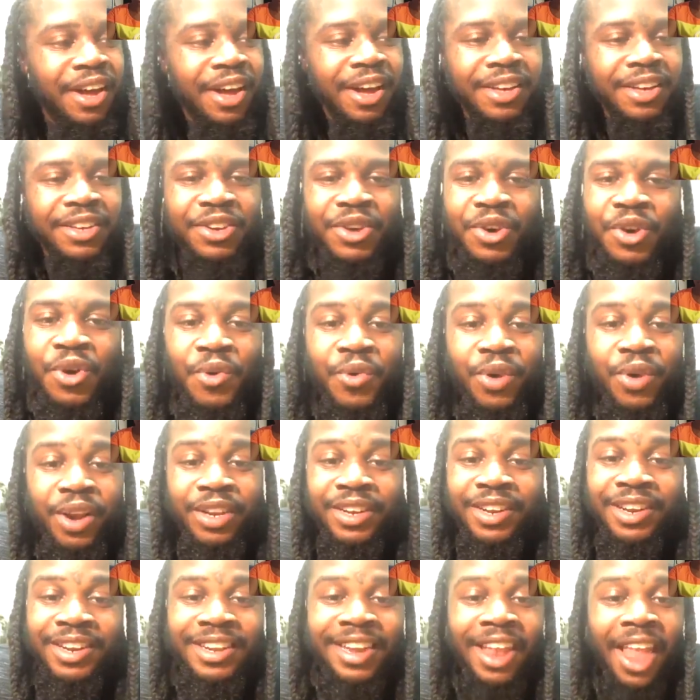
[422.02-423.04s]
dude with
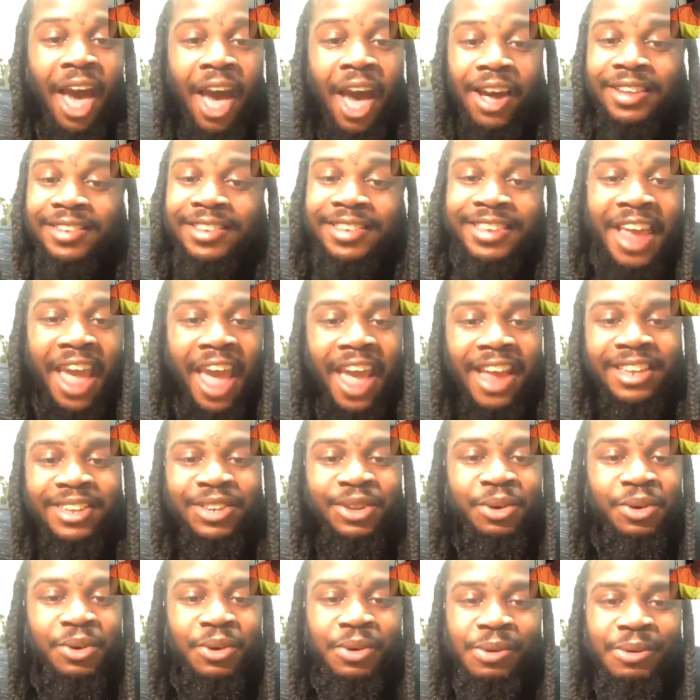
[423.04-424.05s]
locks,
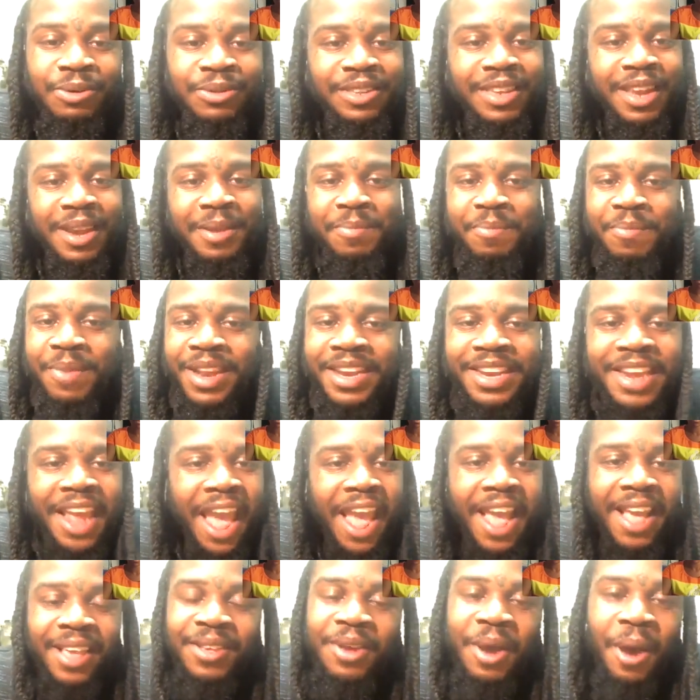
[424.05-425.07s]
tattoos, then been
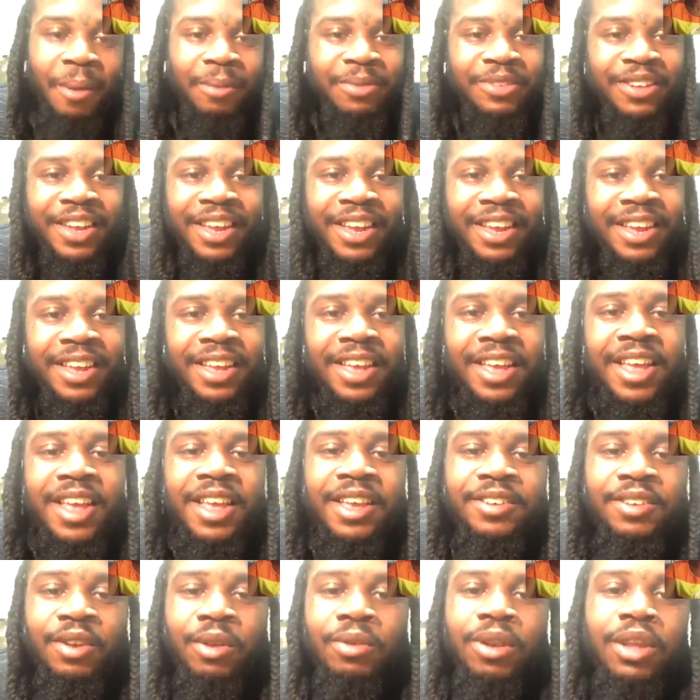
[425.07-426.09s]
gang. You know what I'm saying?
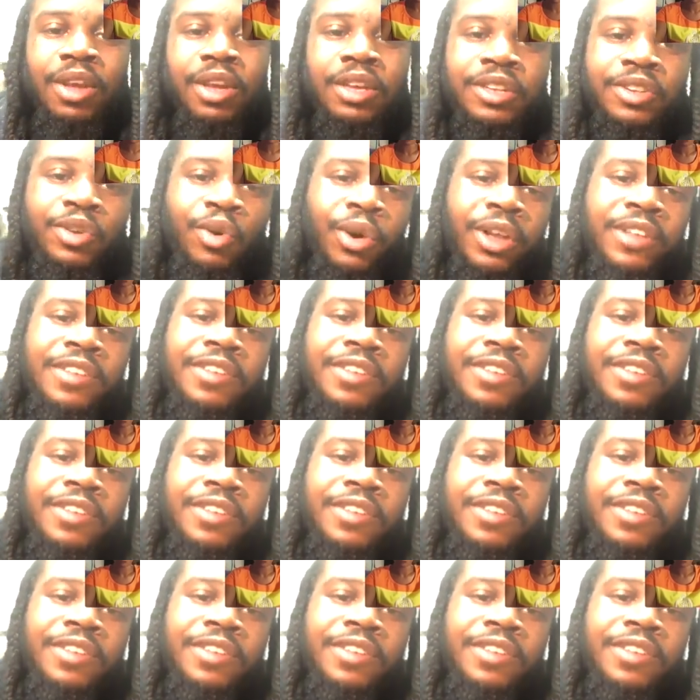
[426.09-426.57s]
So look, Christians,